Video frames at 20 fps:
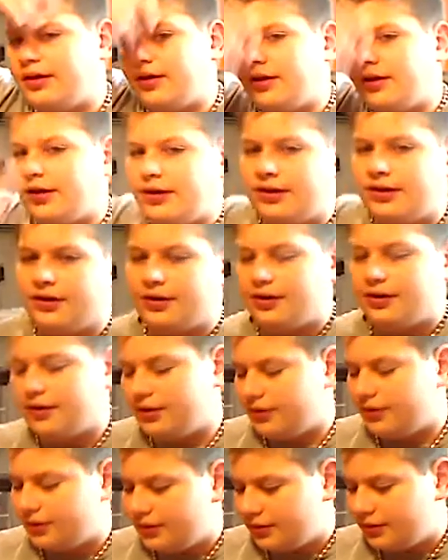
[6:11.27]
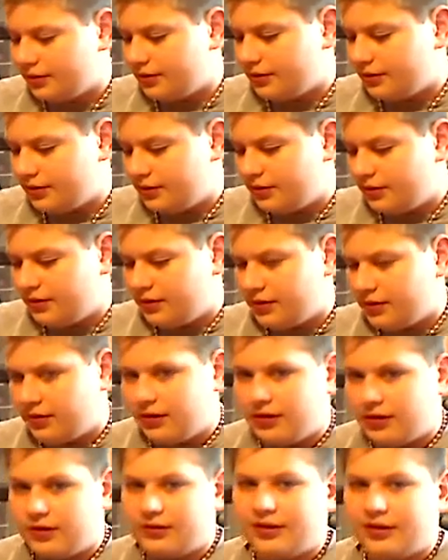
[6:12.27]
in,
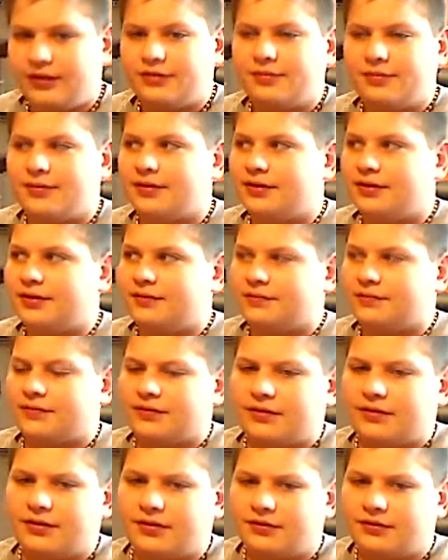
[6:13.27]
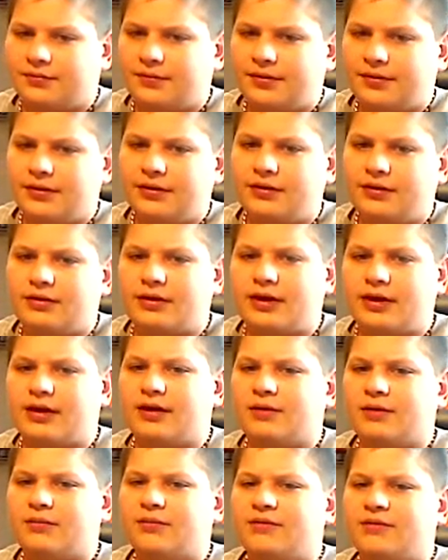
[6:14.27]
that's about it for the speed.
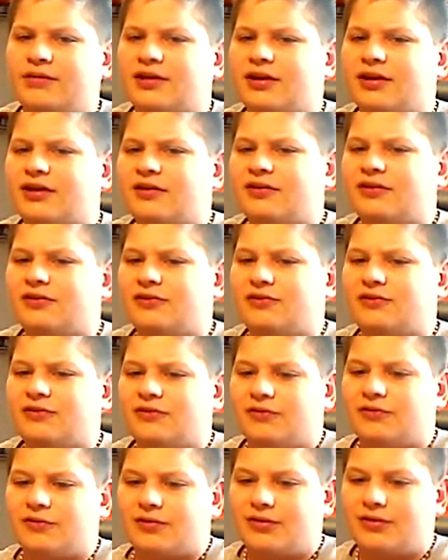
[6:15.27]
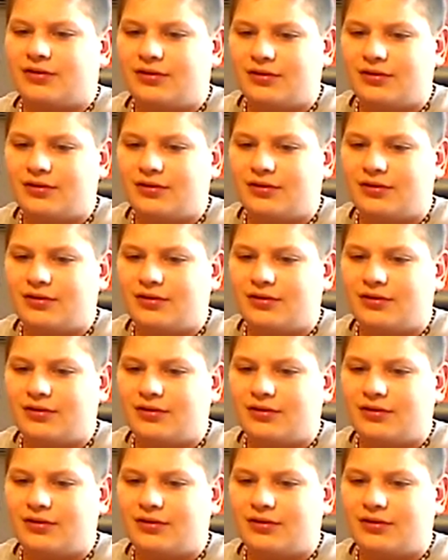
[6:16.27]
Now moving on to,